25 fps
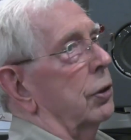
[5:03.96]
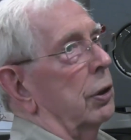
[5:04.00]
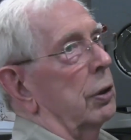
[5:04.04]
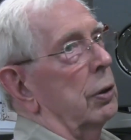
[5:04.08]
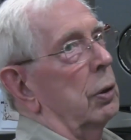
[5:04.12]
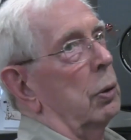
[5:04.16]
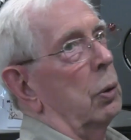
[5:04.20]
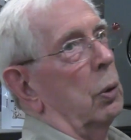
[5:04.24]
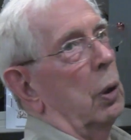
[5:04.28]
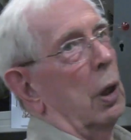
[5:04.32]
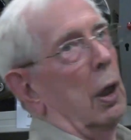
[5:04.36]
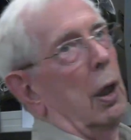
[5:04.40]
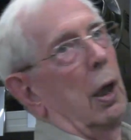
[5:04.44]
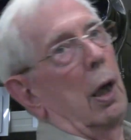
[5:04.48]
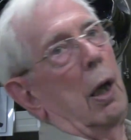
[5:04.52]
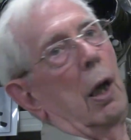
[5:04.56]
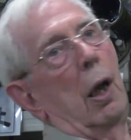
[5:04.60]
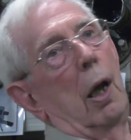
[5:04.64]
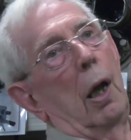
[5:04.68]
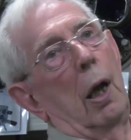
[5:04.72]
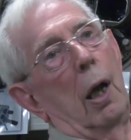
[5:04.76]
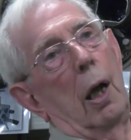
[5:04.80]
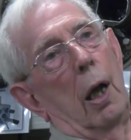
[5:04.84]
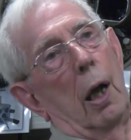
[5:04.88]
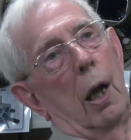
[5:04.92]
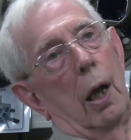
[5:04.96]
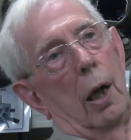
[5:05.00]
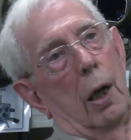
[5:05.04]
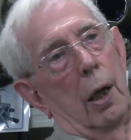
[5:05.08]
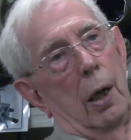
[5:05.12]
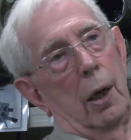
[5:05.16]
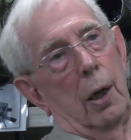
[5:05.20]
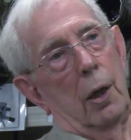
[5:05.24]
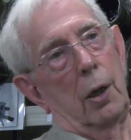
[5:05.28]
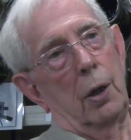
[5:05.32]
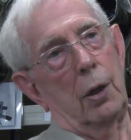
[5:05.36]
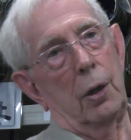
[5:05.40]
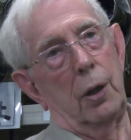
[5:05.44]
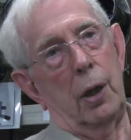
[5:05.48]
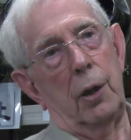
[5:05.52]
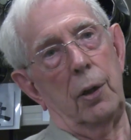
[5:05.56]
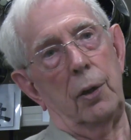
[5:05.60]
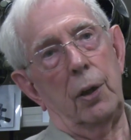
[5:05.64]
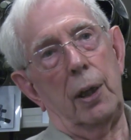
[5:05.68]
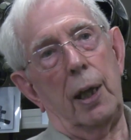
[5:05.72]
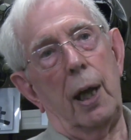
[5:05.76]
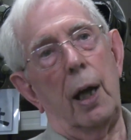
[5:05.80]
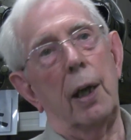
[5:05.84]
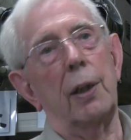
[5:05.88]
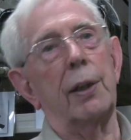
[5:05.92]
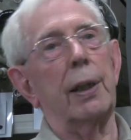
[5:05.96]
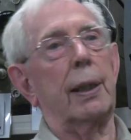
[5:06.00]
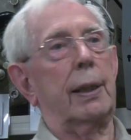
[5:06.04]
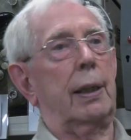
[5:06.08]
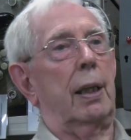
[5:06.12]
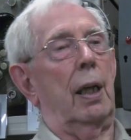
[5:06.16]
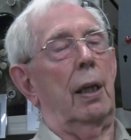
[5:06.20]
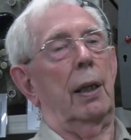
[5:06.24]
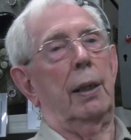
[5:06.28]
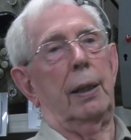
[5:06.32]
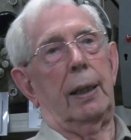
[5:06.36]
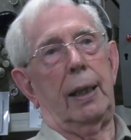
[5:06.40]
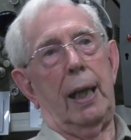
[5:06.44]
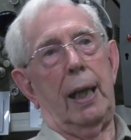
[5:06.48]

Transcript: to the other colour